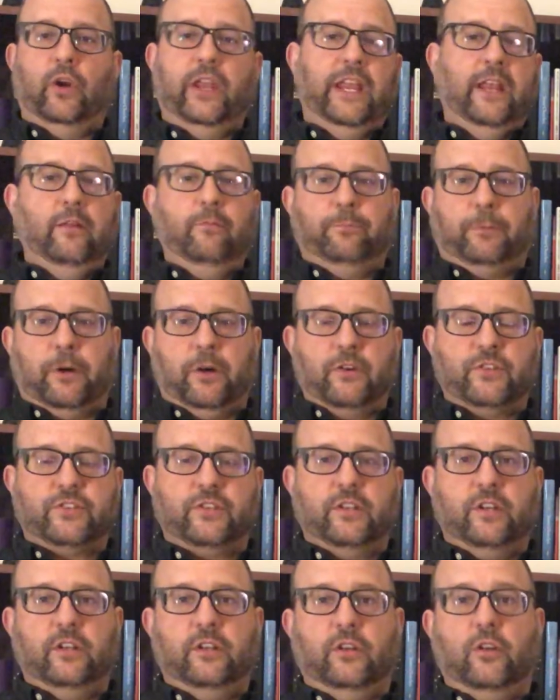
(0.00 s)
in
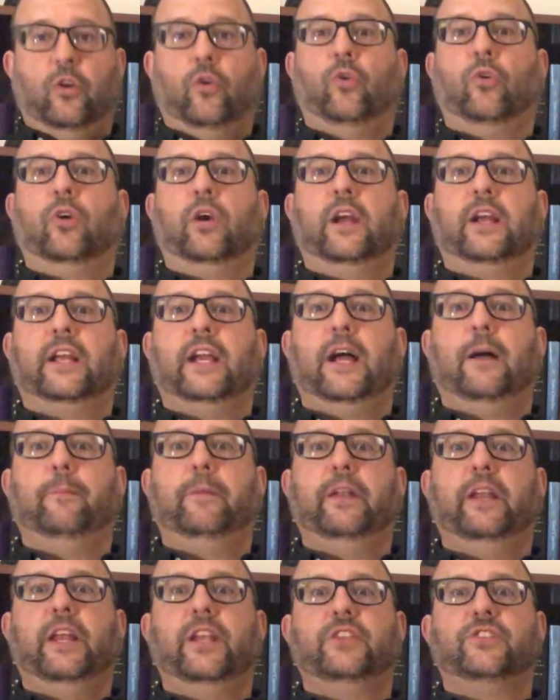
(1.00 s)
person, or a
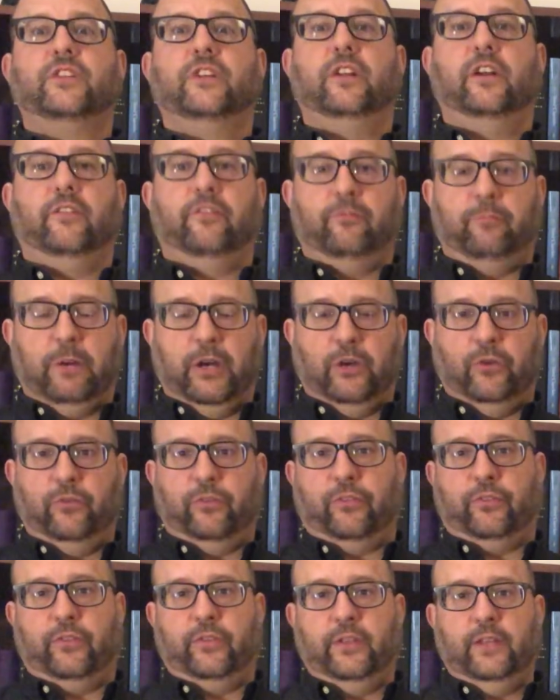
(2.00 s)
combination of
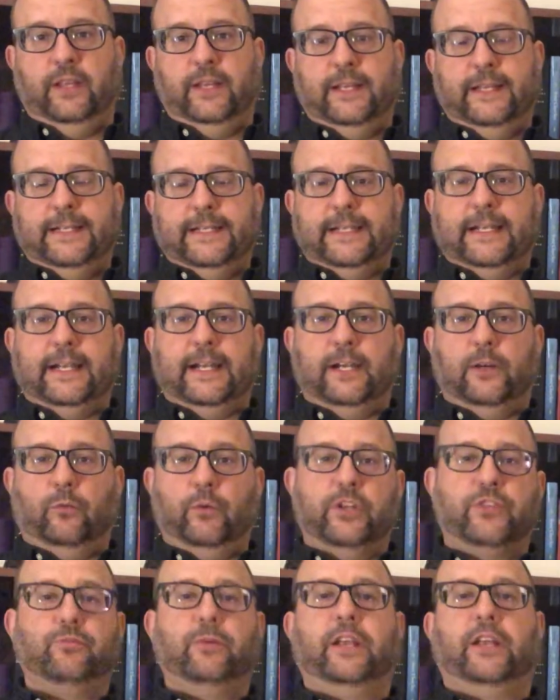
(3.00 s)
both,
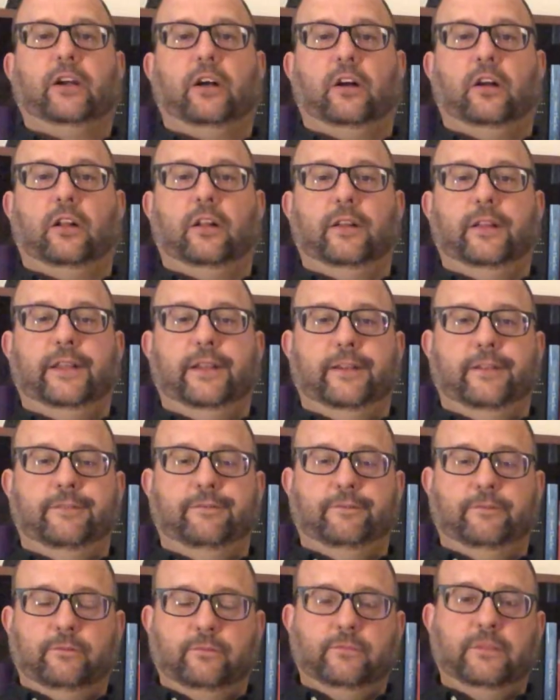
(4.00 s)
which we call
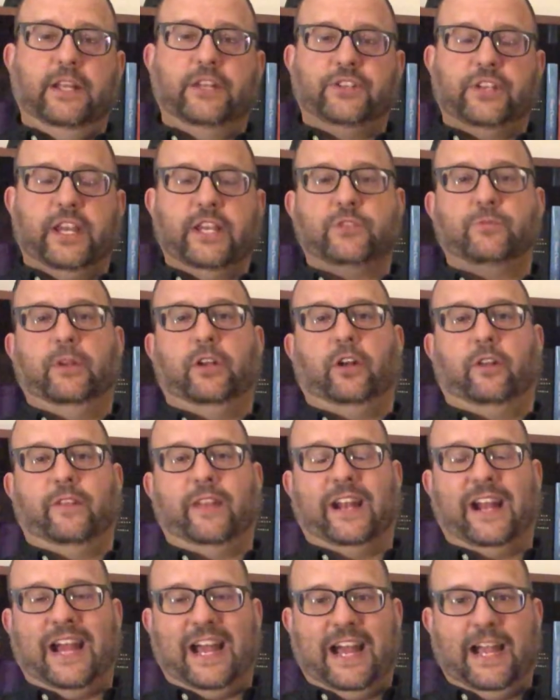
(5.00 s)
in education, we call
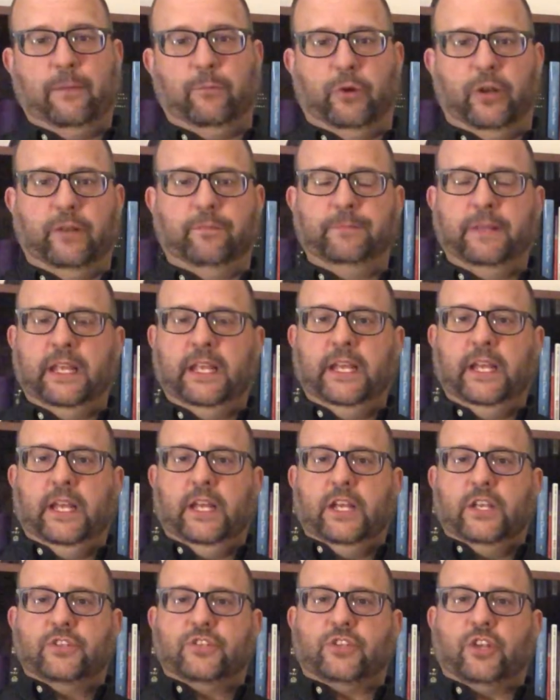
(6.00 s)
that a hybrid.
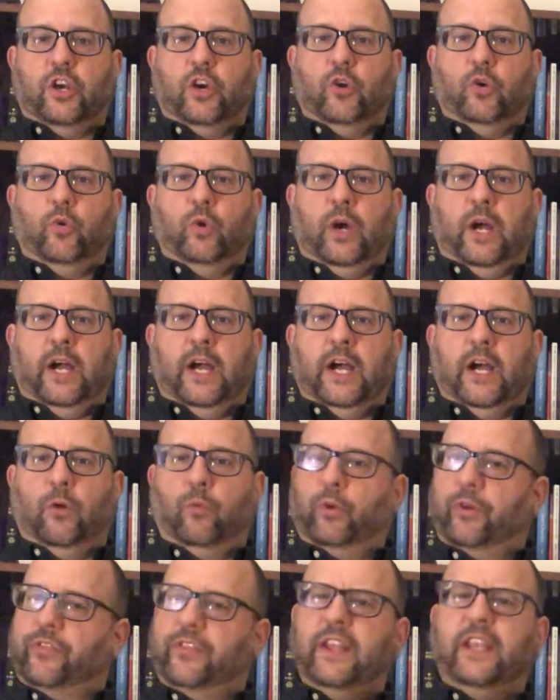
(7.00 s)
So
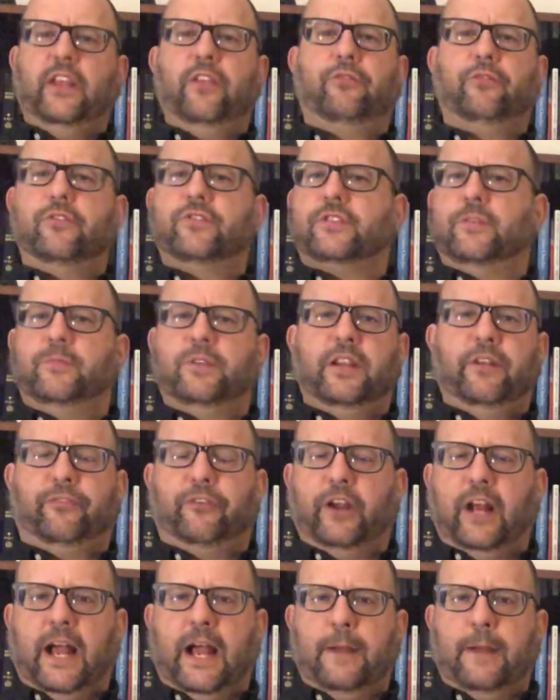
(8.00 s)
we're thinking through some different